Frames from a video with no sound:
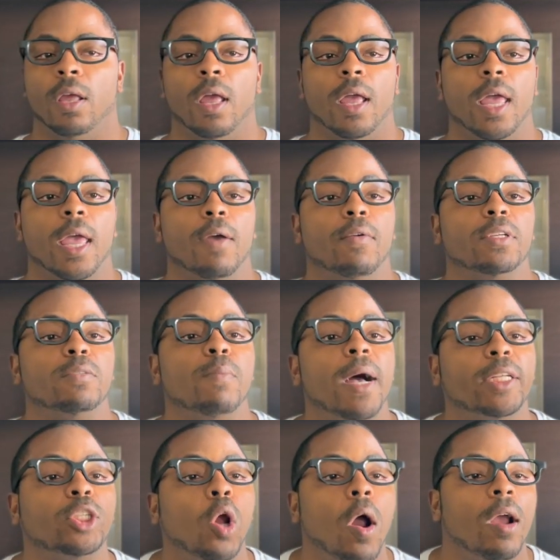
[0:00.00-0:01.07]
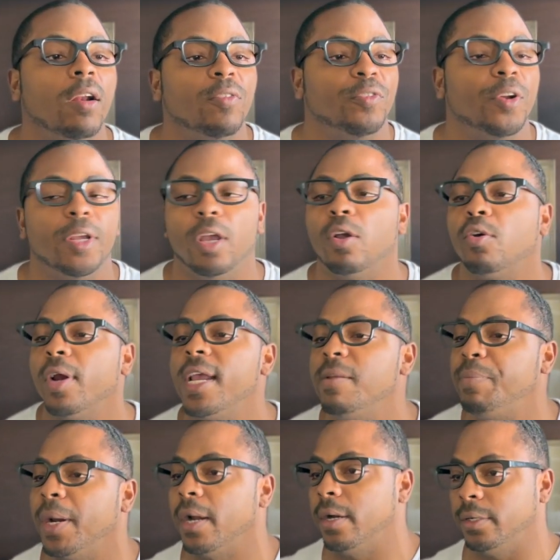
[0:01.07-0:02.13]
It was much harder for your
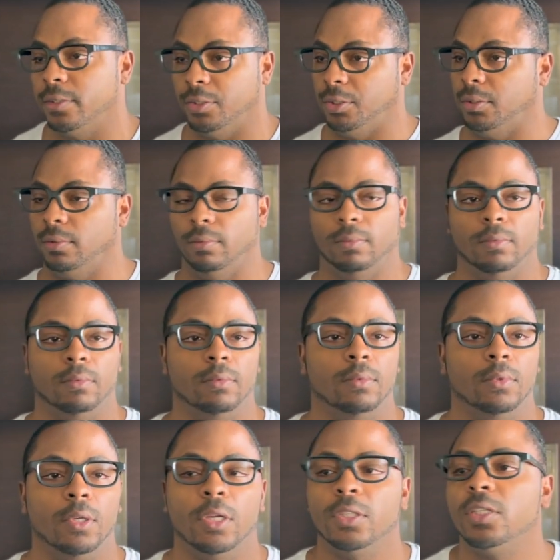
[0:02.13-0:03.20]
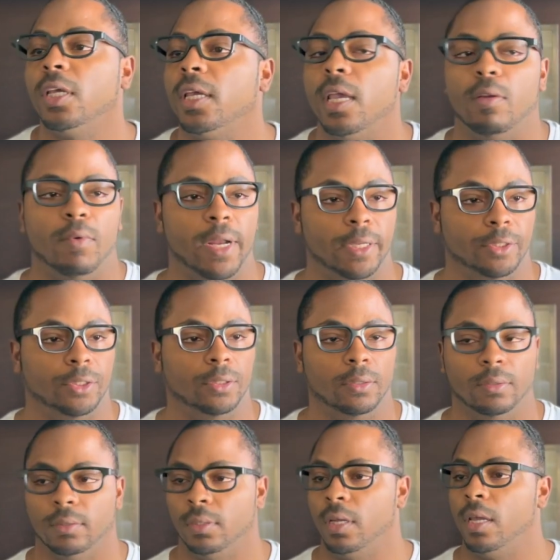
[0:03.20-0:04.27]
grandparents to get rich.
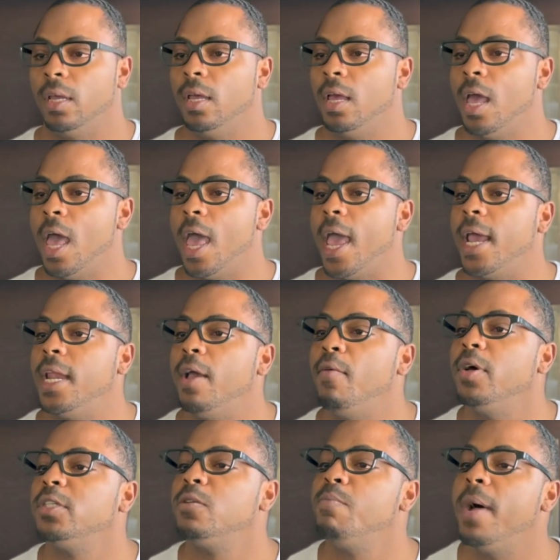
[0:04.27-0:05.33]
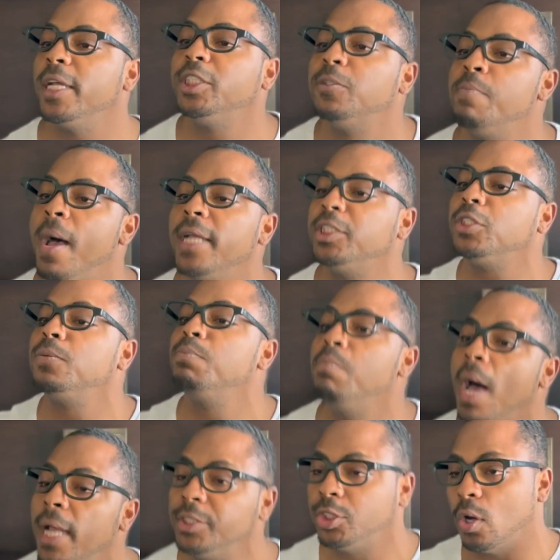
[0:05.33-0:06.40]
And it was much, much,
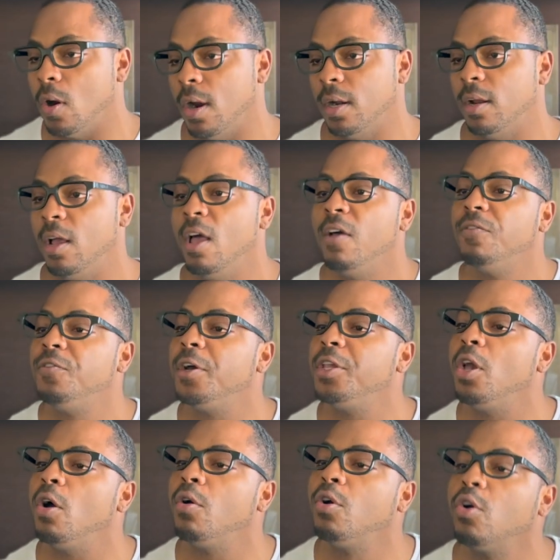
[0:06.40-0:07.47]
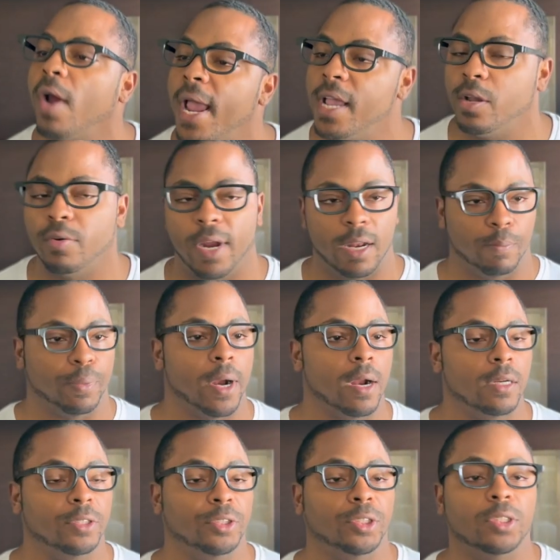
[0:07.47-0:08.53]
much harder for your
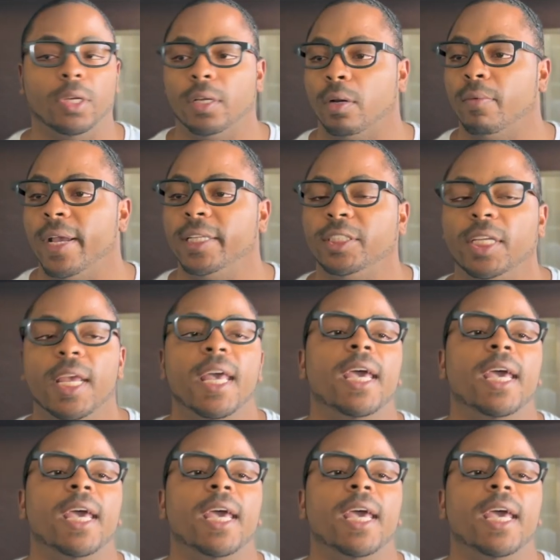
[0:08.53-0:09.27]
great-grandparents to get rich. And